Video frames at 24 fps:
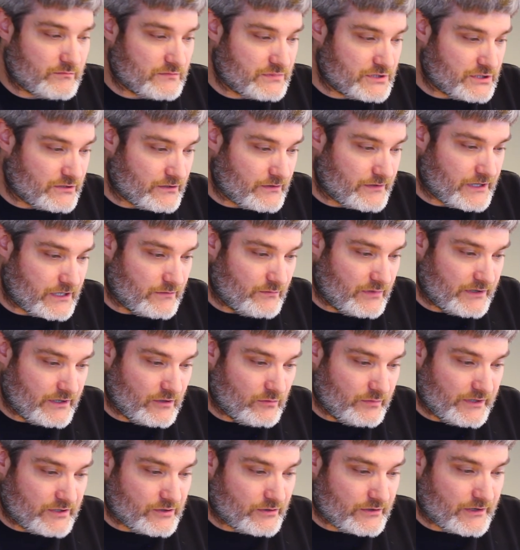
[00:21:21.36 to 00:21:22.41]
sure somebody
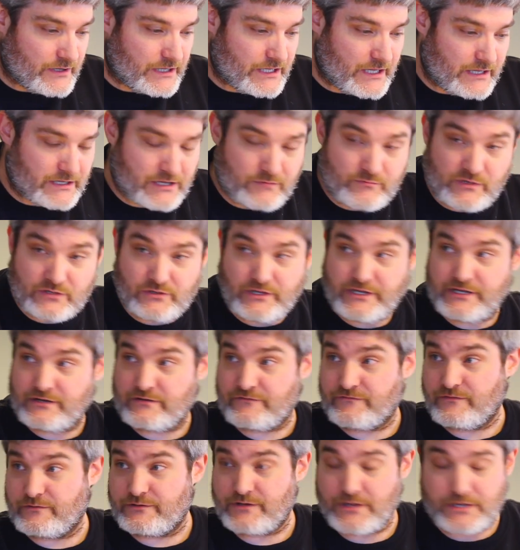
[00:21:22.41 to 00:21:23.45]
will be criticizing me later
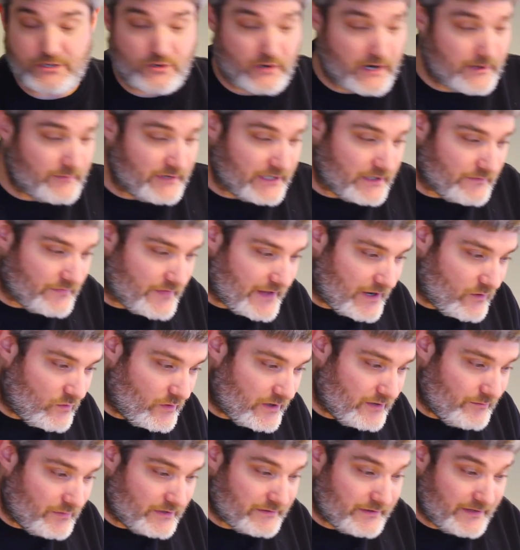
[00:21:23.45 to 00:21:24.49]
for describing it that
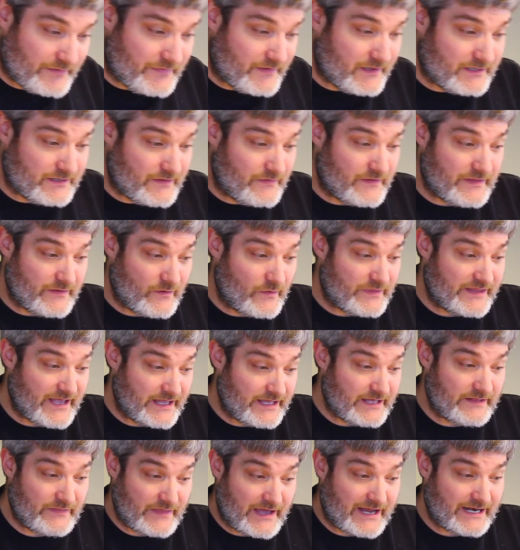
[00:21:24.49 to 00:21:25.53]
way, but yep. at the end of the
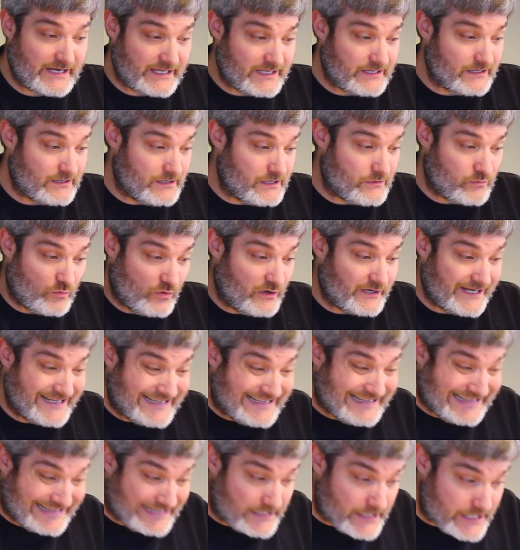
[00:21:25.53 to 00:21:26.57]
day, that is what it
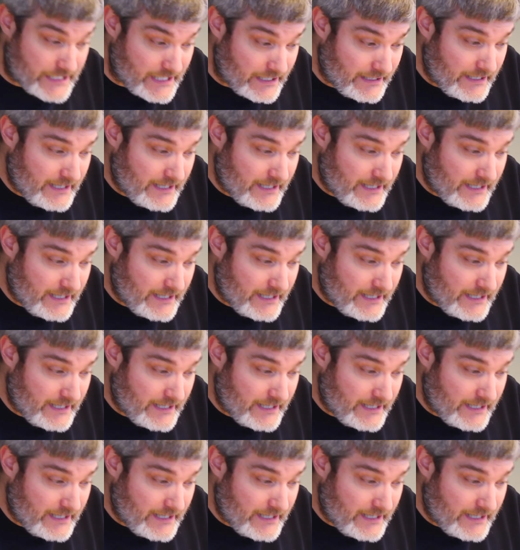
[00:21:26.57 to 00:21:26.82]
is.